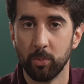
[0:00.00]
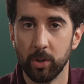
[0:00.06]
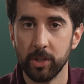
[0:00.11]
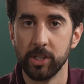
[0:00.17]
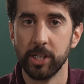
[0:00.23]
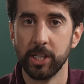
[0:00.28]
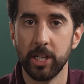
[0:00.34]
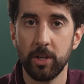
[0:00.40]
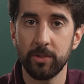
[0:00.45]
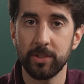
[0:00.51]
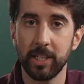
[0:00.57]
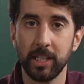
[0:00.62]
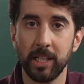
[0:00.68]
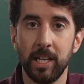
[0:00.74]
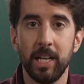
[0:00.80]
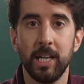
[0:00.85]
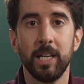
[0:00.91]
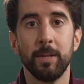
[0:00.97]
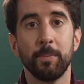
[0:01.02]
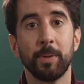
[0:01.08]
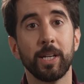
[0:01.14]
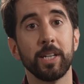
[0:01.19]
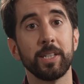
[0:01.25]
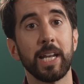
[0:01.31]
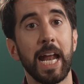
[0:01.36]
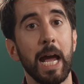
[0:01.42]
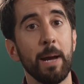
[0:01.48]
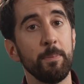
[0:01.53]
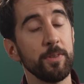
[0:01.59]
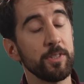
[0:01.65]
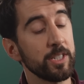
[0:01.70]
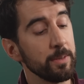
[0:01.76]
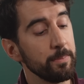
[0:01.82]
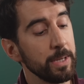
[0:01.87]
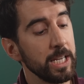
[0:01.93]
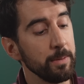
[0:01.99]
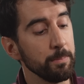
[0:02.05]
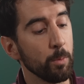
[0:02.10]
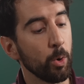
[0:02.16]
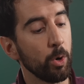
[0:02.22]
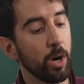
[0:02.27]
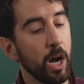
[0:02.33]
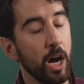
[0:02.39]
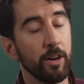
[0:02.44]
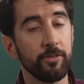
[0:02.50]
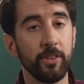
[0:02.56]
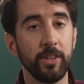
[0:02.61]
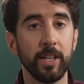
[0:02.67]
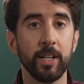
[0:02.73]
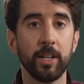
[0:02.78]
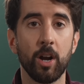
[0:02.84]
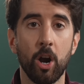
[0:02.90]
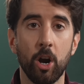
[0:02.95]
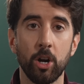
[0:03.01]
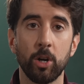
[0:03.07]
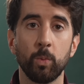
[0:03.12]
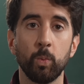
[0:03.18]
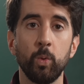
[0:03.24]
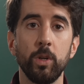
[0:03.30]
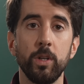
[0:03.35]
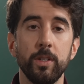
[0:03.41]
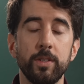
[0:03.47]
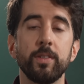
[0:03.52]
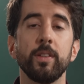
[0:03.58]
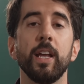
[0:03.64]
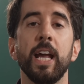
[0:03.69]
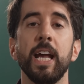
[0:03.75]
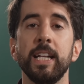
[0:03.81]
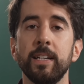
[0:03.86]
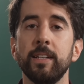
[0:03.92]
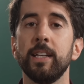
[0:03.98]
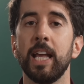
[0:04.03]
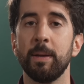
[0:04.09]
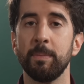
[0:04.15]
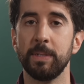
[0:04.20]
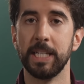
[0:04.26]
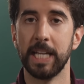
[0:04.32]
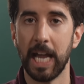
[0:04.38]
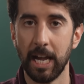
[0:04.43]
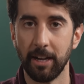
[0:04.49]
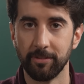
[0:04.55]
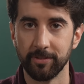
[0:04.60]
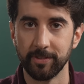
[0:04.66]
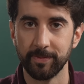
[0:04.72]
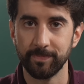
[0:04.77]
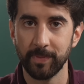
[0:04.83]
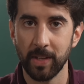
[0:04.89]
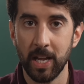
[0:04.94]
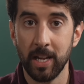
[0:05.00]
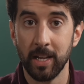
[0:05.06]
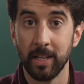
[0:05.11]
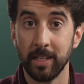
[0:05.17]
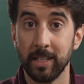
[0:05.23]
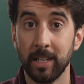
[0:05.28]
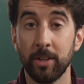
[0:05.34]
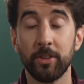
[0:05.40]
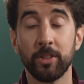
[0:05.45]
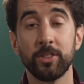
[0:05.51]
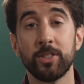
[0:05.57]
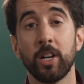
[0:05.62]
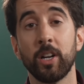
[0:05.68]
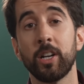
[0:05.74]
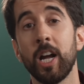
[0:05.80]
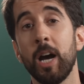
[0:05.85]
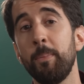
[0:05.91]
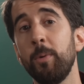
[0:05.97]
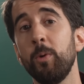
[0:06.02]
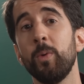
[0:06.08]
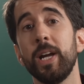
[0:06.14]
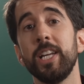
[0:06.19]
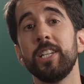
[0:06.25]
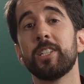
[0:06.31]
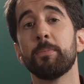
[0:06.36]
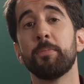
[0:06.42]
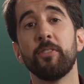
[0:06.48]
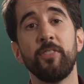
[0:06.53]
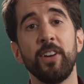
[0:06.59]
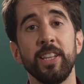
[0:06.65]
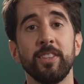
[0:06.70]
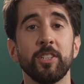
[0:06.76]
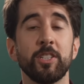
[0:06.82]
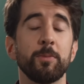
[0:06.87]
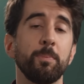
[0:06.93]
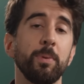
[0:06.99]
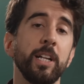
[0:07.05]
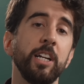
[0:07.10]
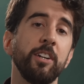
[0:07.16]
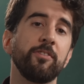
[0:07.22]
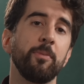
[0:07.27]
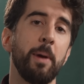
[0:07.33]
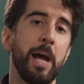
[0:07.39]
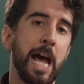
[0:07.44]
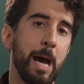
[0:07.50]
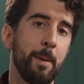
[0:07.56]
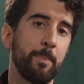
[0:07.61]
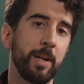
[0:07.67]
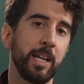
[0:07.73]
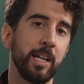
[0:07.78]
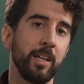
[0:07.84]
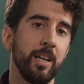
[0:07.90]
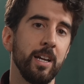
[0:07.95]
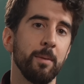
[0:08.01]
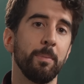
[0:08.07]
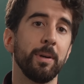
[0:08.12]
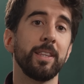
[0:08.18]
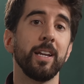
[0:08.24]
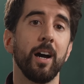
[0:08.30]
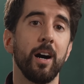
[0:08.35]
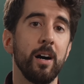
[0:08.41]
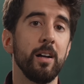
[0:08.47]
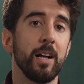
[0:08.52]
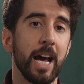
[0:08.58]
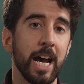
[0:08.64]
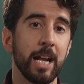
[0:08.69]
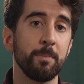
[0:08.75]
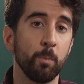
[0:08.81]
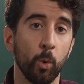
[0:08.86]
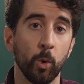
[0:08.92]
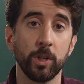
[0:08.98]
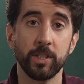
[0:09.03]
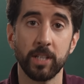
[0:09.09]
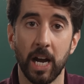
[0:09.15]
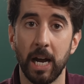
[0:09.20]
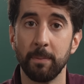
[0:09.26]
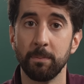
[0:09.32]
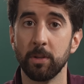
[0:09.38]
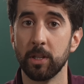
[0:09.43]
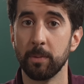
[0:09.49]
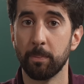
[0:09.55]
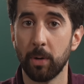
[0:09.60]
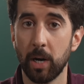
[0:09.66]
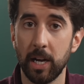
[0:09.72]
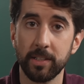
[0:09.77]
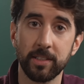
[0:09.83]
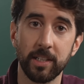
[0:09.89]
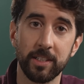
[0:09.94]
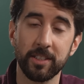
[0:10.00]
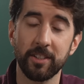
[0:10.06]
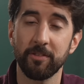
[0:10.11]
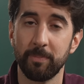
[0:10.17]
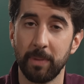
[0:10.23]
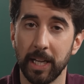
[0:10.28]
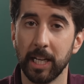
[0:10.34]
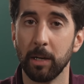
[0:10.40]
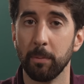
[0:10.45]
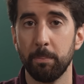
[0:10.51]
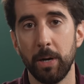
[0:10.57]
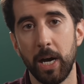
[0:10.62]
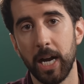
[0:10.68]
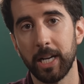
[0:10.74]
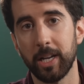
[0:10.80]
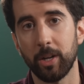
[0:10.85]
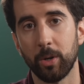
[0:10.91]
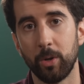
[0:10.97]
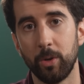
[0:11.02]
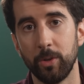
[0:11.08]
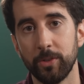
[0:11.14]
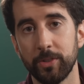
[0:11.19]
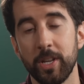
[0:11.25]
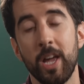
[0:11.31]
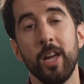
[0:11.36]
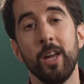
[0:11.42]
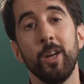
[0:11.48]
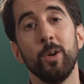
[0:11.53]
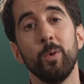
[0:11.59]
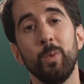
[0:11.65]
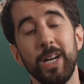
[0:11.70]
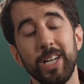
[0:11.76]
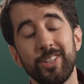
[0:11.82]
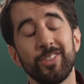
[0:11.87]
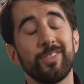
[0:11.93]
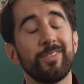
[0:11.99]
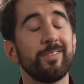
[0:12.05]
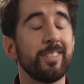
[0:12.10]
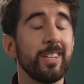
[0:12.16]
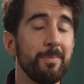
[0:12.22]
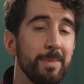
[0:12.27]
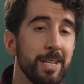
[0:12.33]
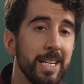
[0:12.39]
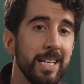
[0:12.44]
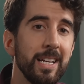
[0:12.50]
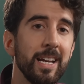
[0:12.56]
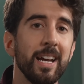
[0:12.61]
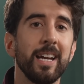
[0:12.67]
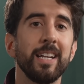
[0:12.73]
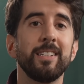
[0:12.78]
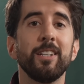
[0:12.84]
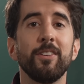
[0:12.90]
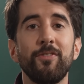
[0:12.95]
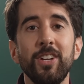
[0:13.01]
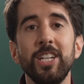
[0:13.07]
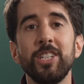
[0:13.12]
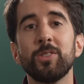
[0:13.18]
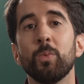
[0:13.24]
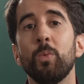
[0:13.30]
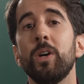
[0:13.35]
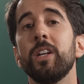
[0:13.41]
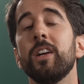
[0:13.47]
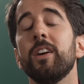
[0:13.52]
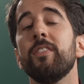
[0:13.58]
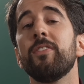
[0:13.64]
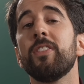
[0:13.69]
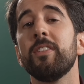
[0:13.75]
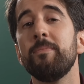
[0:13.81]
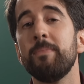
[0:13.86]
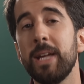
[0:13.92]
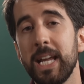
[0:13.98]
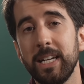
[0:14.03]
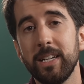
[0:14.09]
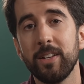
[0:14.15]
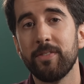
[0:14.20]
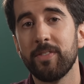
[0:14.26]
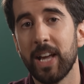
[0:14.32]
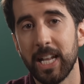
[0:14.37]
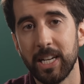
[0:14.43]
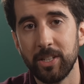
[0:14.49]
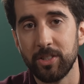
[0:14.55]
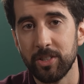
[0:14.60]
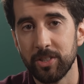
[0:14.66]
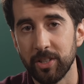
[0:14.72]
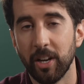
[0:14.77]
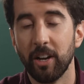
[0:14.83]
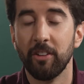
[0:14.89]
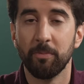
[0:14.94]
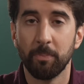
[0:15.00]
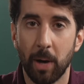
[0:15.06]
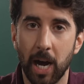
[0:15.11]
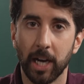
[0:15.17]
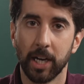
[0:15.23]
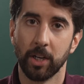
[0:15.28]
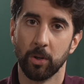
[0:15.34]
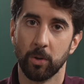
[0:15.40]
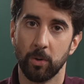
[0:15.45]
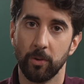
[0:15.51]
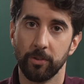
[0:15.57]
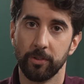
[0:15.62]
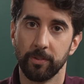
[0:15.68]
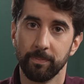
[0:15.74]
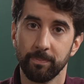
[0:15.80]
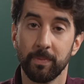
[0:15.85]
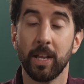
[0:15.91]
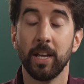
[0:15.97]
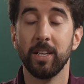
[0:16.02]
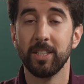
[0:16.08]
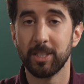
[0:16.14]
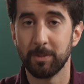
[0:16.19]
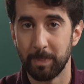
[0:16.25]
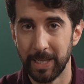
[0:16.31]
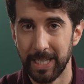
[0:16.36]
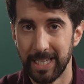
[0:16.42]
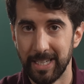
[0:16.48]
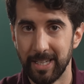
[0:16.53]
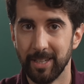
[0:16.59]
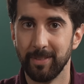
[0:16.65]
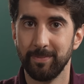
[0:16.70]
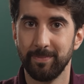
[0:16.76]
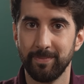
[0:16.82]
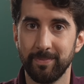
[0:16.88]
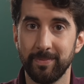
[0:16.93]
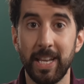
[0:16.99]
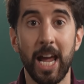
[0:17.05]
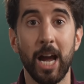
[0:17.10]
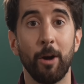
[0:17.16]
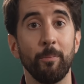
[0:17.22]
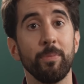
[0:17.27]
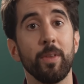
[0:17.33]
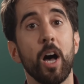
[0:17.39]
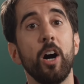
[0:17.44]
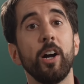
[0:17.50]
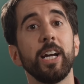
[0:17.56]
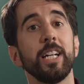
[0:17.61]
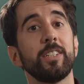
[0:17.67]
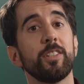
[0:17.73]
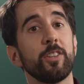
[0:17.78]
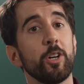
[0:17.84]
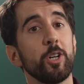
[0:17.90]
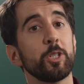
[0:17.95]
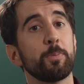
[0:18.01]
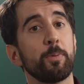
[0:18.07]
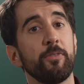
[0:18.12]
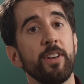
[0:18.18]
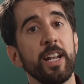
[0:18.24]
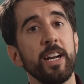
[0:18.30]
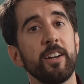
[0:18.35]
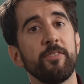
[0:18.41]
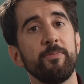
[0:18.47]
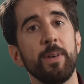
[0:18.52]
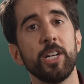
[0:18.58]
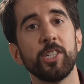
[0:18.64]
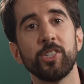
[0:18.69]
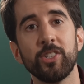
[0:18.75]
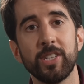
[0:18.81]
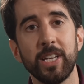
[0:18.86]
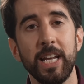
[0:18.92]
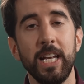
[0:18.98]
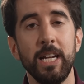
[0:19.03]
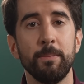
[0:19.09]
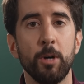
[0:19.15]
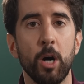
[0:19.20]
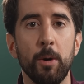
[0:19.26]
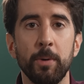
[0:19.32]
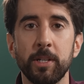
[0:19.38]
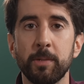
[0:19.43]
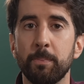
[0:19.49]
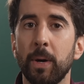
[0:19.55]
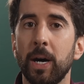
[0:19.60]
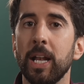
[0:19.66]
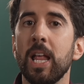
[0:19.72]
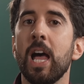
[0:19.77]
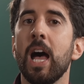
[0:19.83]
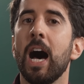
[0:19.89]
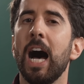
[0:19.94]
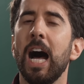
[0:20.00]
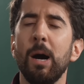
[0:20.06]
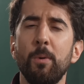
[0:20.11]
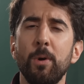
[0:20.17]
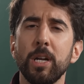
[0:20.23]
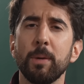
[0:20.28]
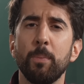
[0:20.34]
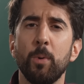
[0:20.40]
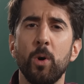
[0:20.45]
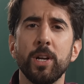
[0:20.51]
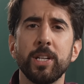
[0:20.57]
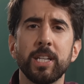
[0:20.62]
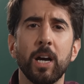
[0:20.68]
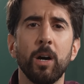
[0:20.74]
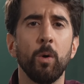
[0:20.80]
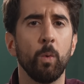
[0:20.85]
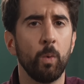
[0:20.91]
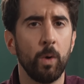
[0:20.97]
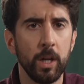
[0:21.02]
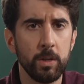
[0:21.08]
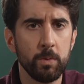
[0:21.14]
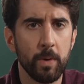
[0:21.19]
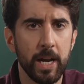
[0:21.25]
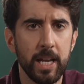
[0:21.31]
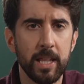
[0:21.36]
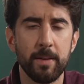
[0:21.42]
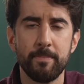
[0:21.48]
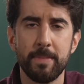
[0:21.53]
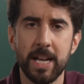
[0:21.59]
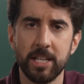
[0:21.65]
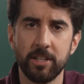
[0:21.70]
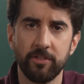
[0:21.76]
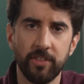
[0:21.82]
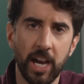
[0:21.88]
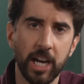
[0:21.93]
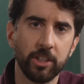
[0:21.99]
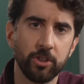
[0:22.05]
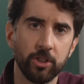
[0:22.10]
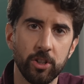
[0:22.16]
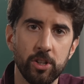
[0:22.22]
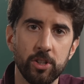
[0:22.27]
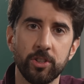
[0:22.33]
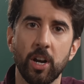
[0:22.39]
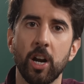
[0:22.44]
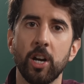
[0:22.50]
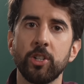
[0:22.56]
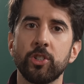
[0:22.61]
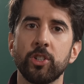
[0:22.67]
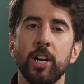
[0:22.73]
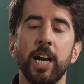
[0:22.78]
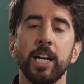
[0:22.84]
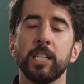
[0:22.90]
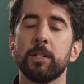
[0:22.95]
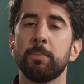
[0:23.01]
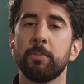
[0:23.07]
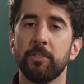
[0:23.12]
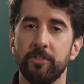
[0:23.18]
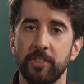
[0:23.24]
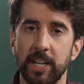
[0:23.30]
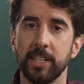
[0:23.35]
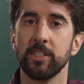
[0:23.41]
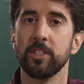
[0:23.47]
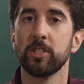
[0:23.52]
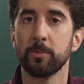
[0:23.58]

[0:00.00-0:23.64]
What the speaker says: wood you're using, because it happens to me more often in harder woods and in MDF. Now, there's a couple ways to prevent this splitting from happening, but they all add more time to the process of making pocket holes, which, to me, defeats one of the main advantages of pocket holes: speed. Now, I'll get to those preventative measures in a moment, but I want to point out one way the manufacturers are trying to prevent